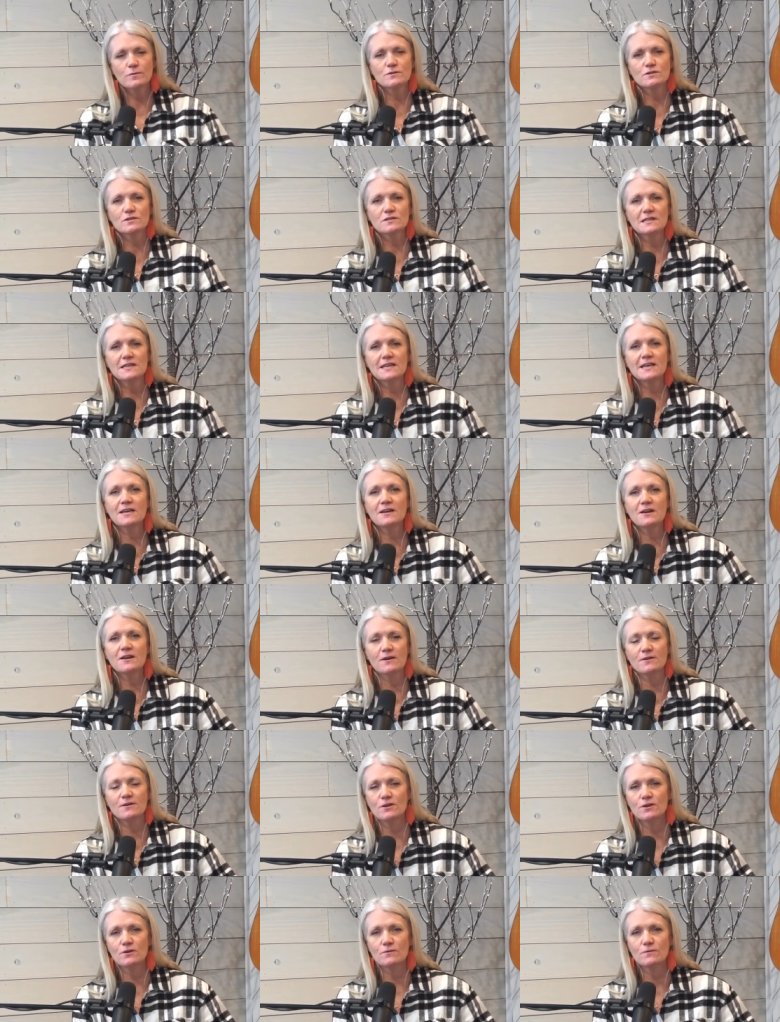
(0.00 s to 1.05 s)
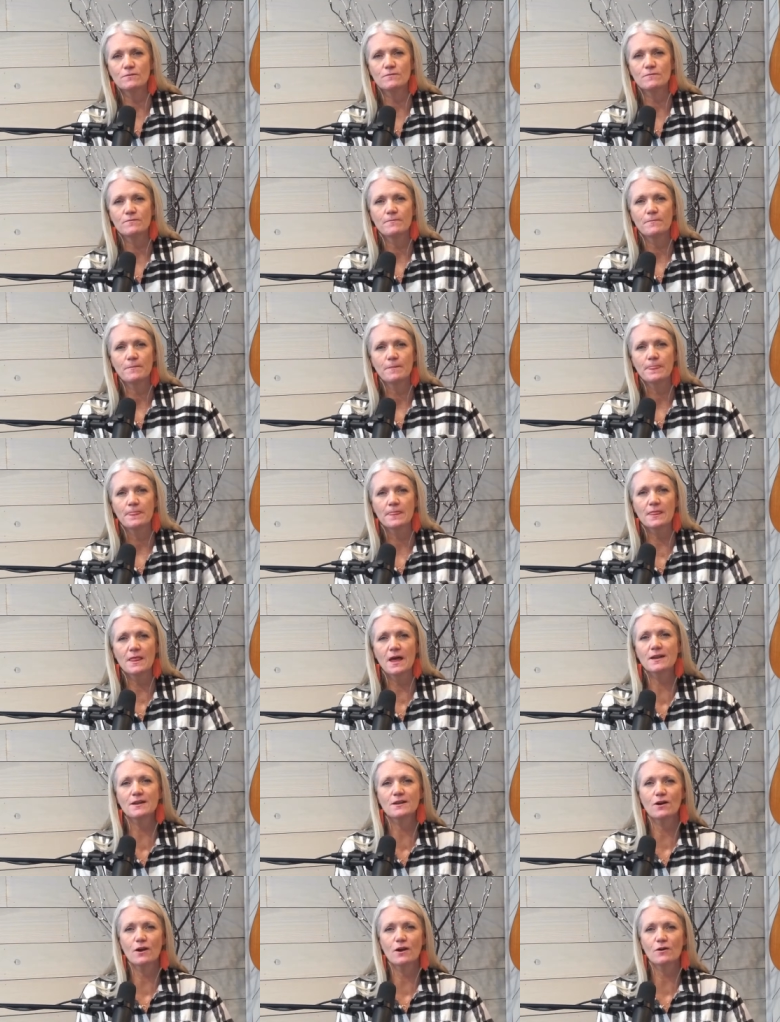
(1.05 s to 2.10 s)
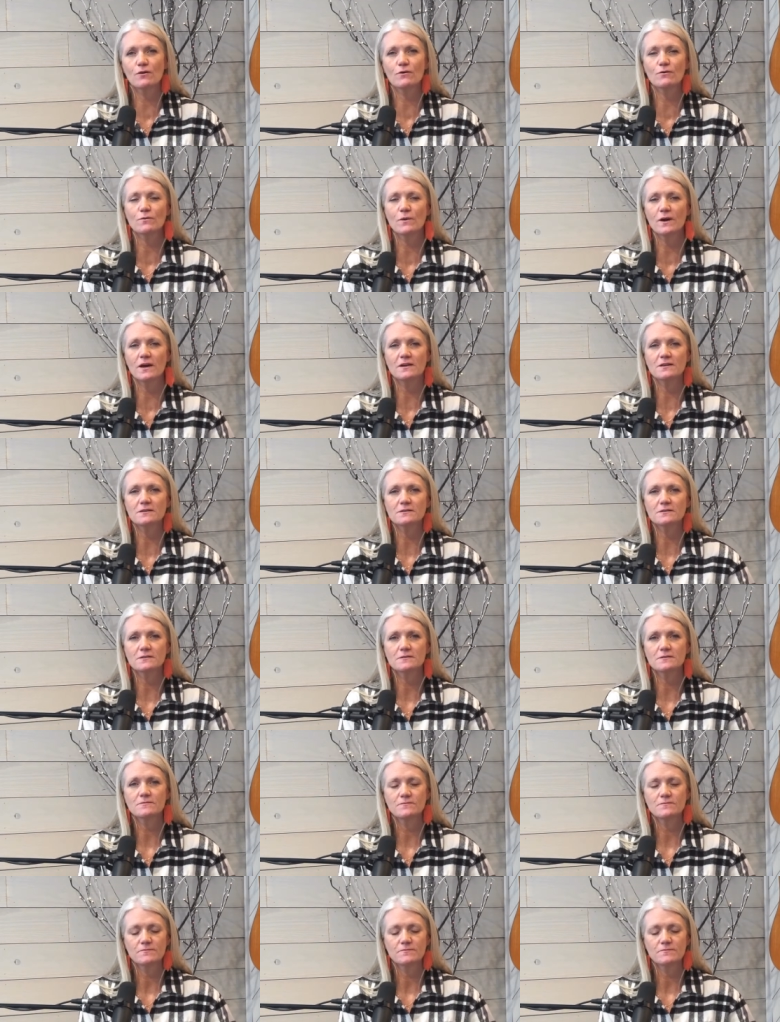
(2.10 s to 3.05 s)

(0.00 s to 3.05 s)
just lean on you, not in our own ways,